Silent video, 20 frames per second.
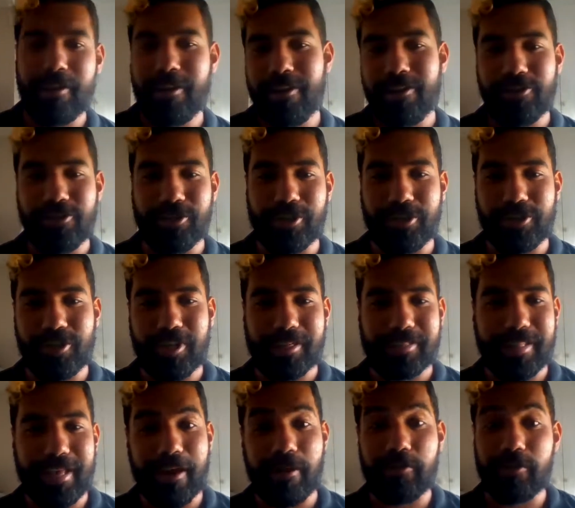So you can check
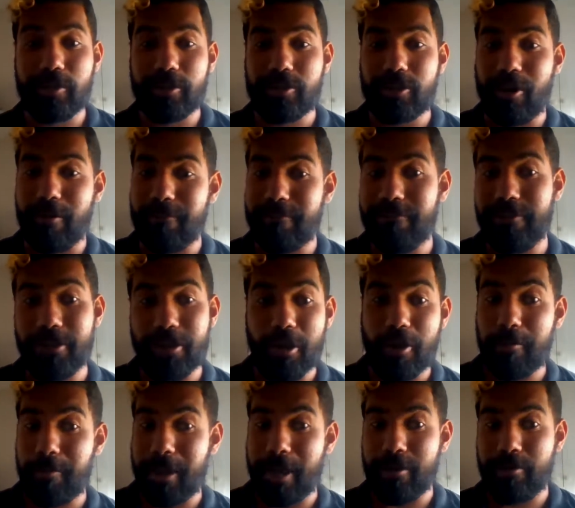that on the top video
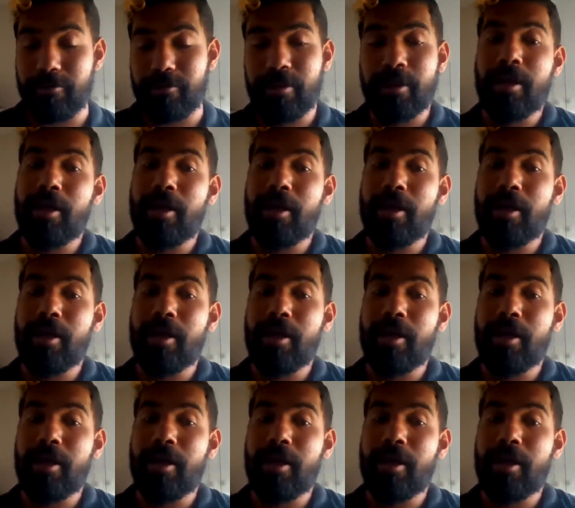panel.